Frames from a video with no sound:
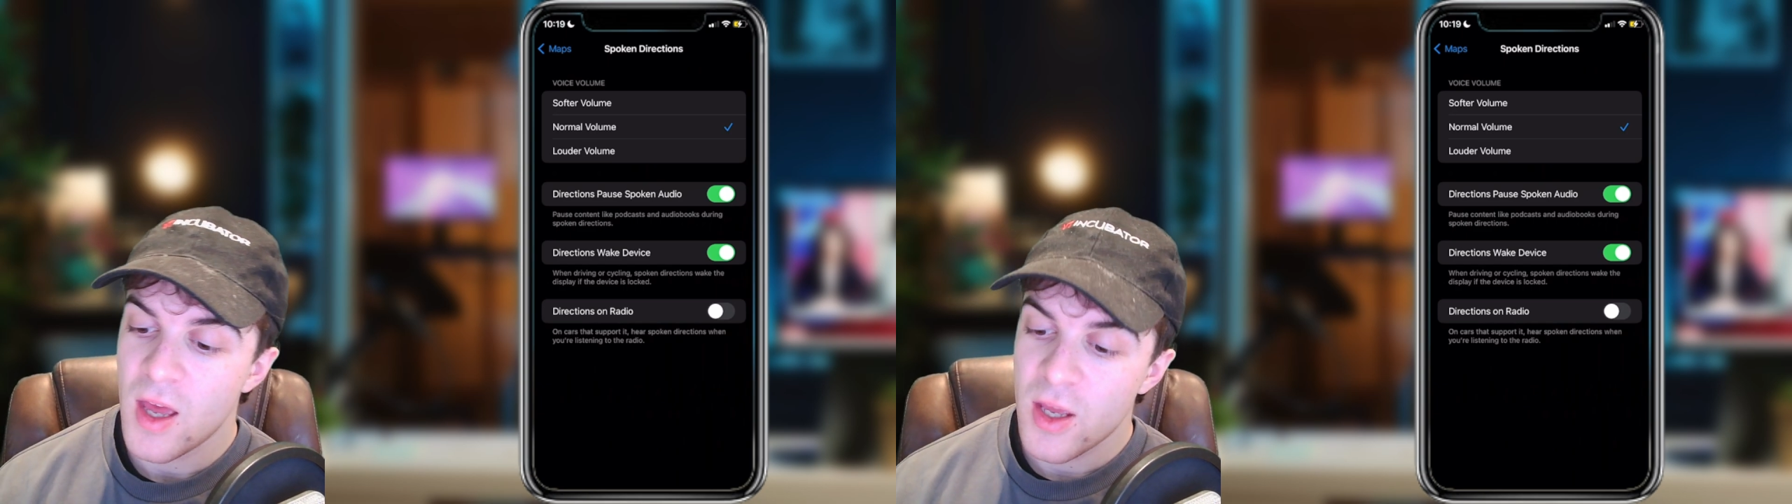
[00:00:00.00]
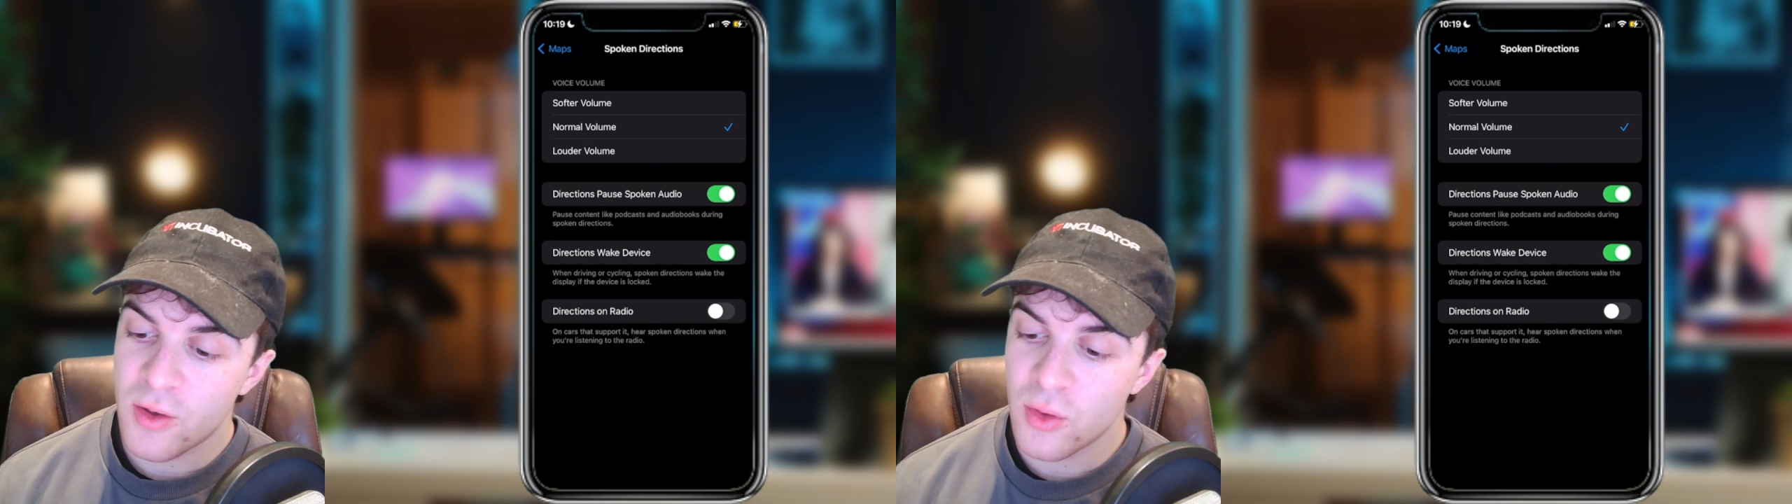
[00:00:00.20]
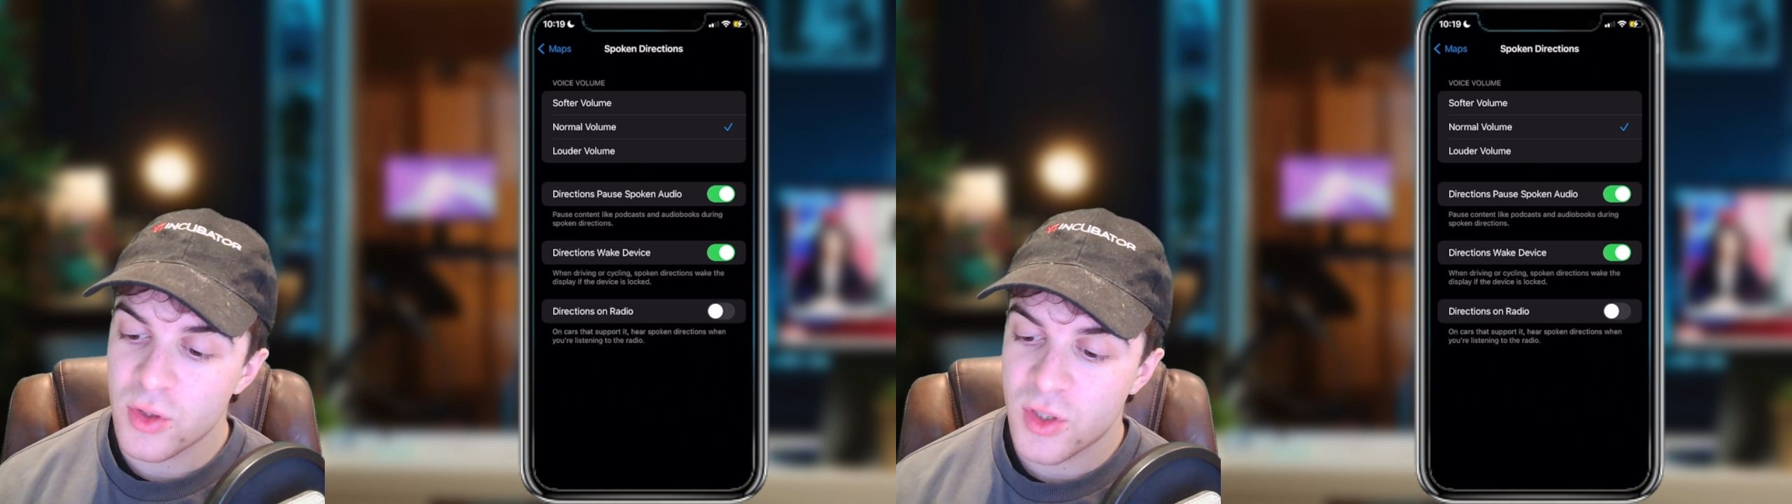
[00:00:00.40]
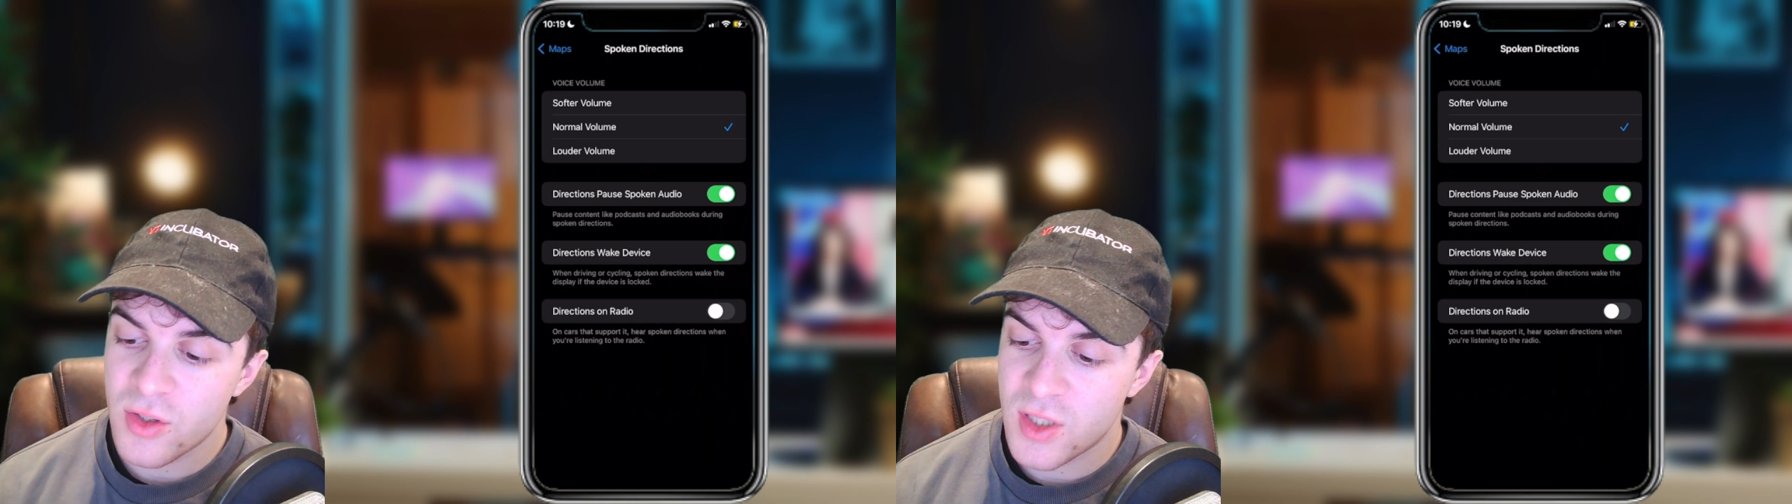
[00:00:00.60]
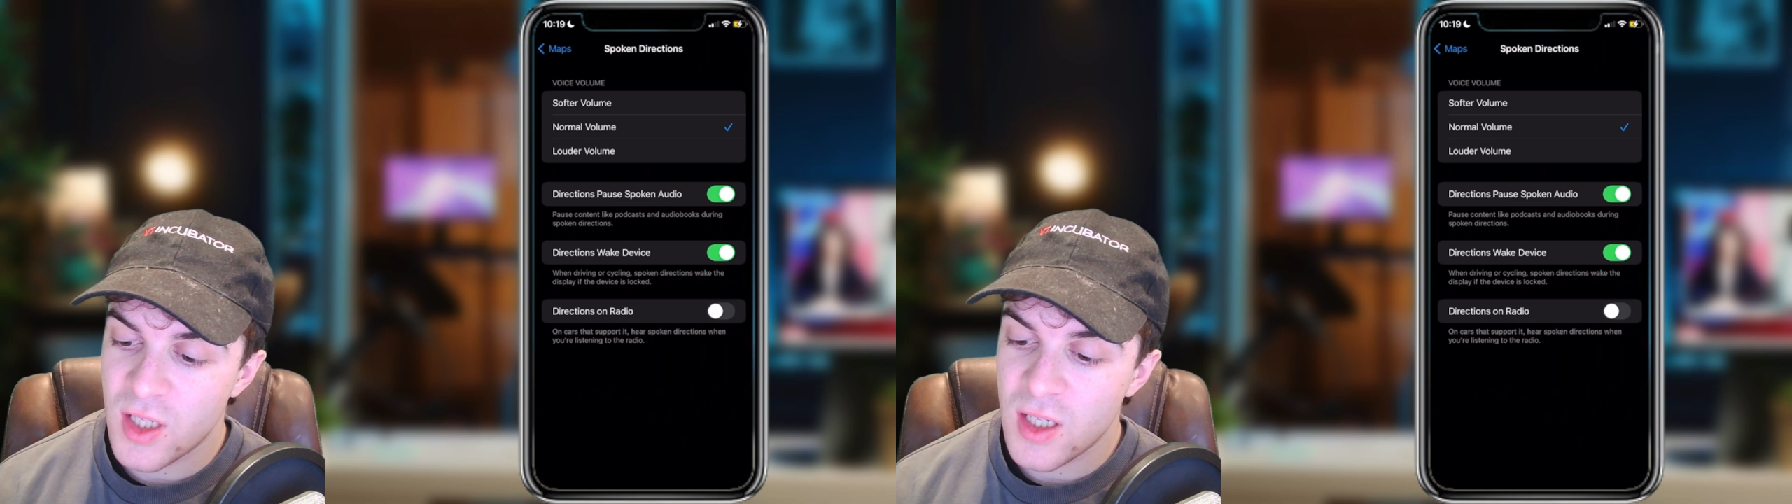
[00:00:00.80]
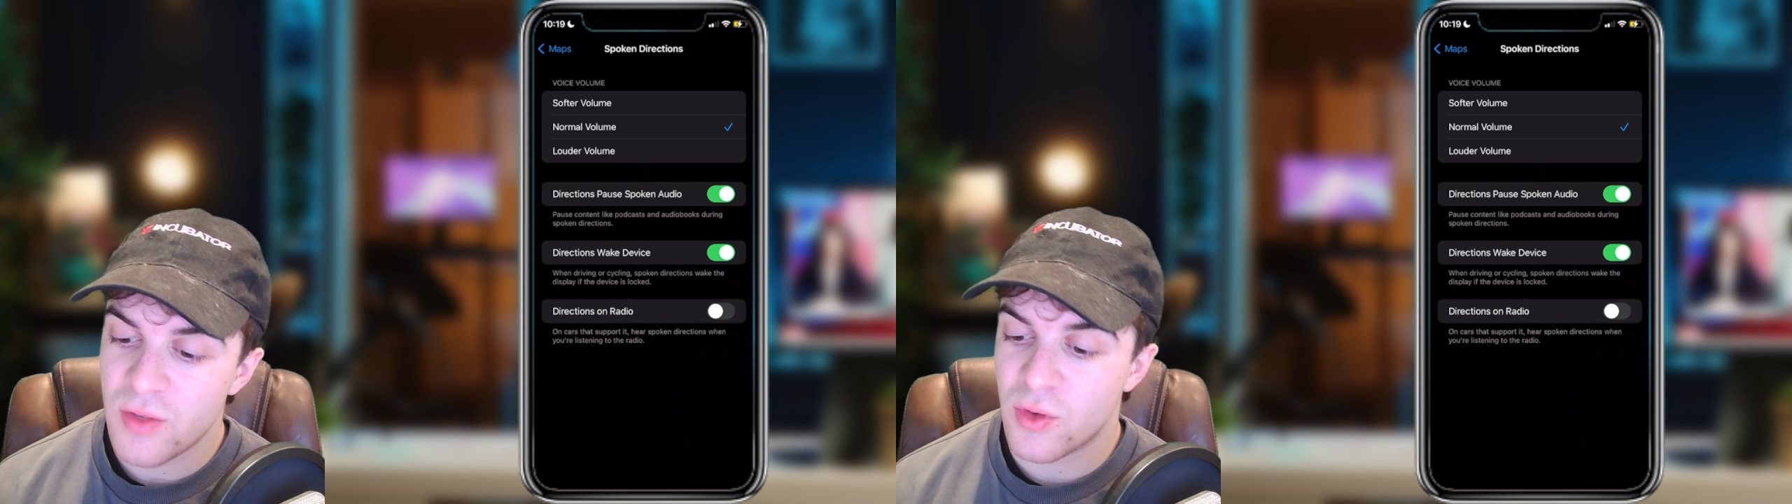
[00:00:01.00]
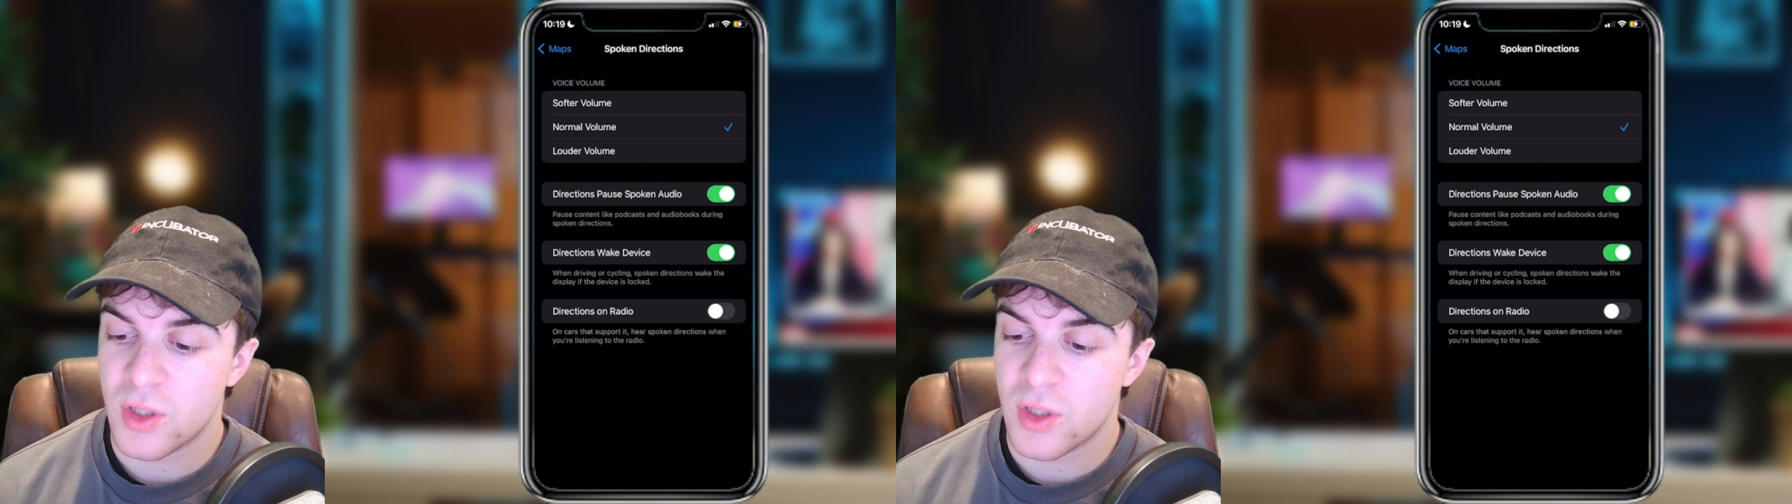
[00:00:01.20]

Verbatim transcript: You can also see you've